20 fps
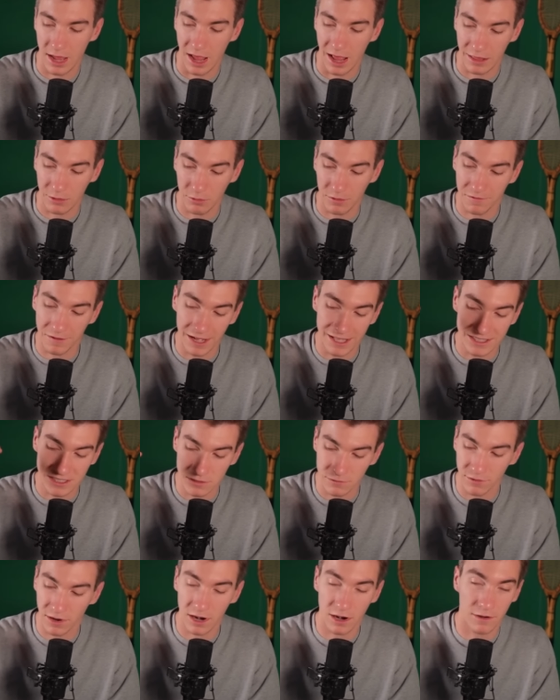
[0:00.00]
And then we've got
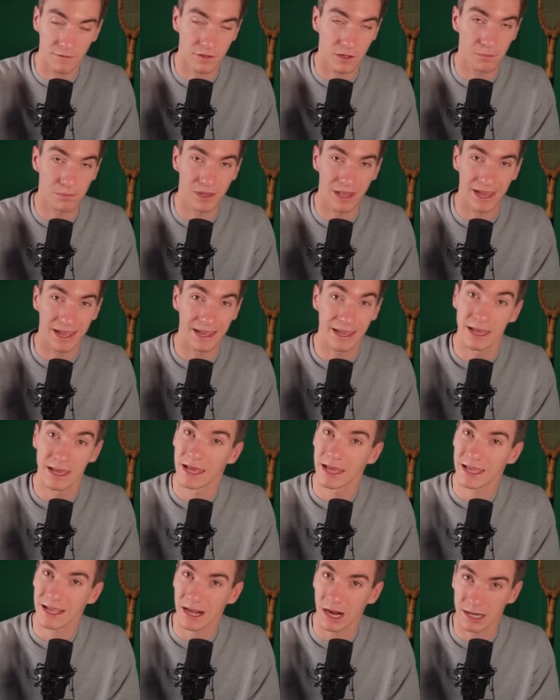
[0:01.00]
Zverev could play
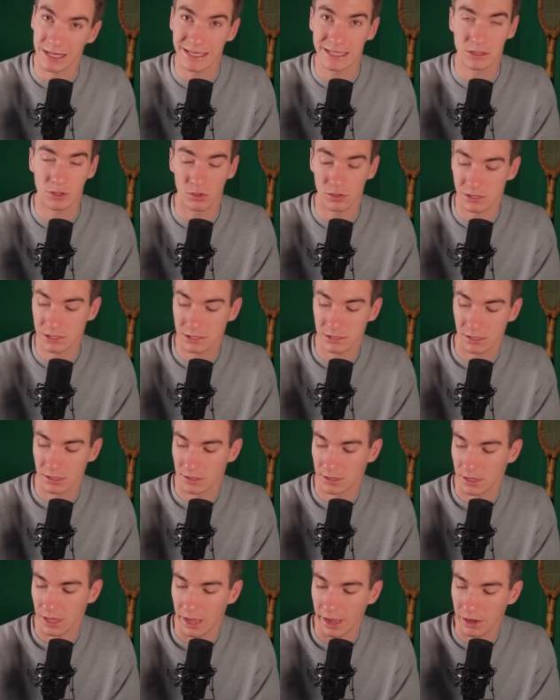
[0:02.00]
Carlitos
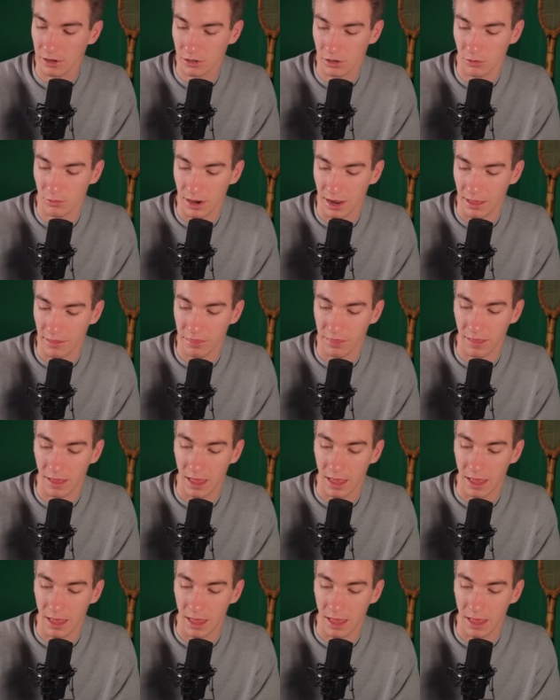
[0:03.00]
Alcaraz